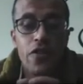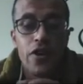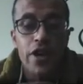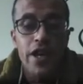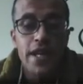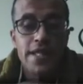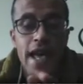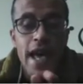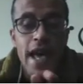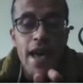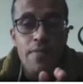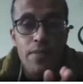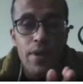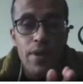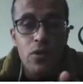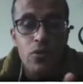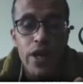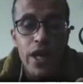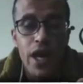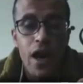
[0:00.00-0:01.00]
For
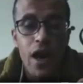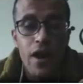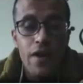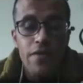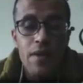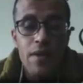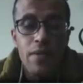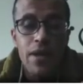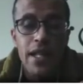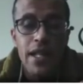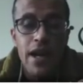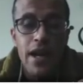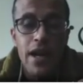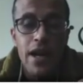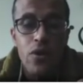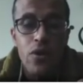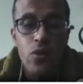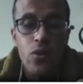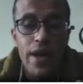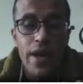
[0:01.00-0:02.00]
example, we are
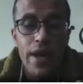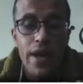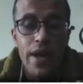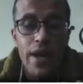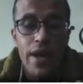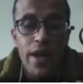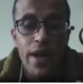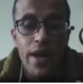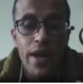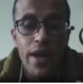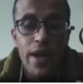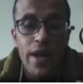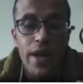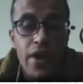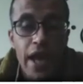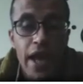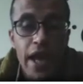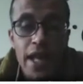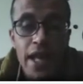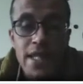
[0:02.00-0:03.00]
familiar with it
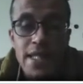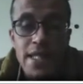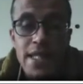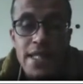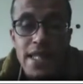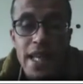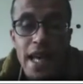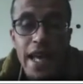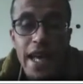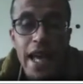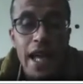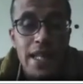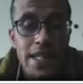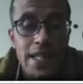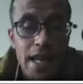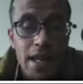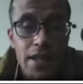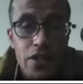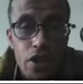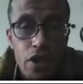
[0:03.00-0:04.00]
rains
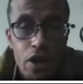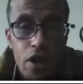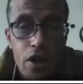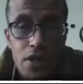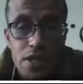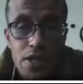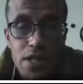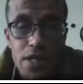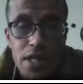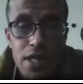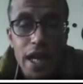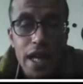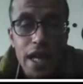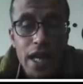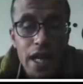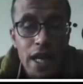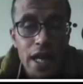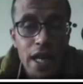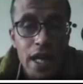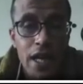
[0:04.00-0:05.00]
cats and dogs.
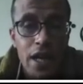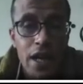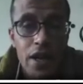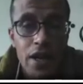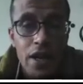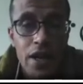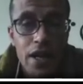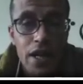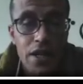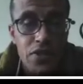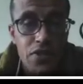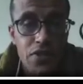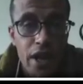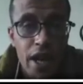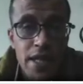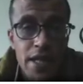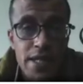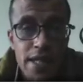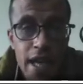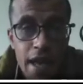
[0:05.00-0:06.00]
Here, it
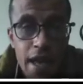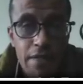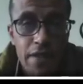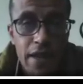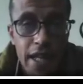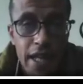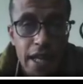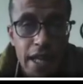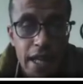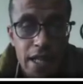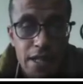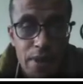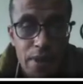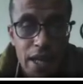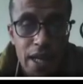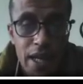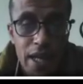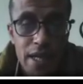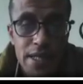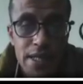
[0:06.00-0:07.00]
rains heavily. It
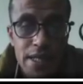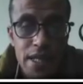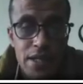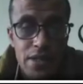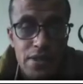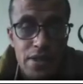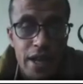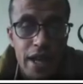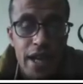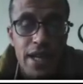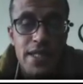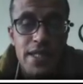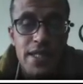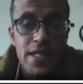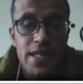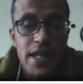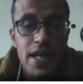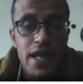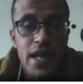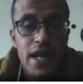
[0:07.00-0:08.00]
means it
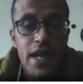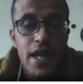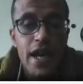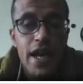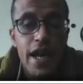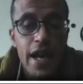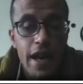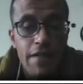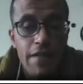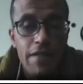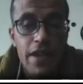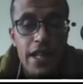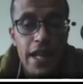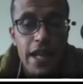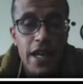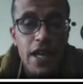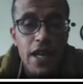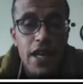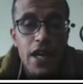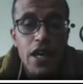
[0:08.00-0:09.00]
rains
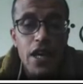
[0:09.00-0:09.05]
heavily.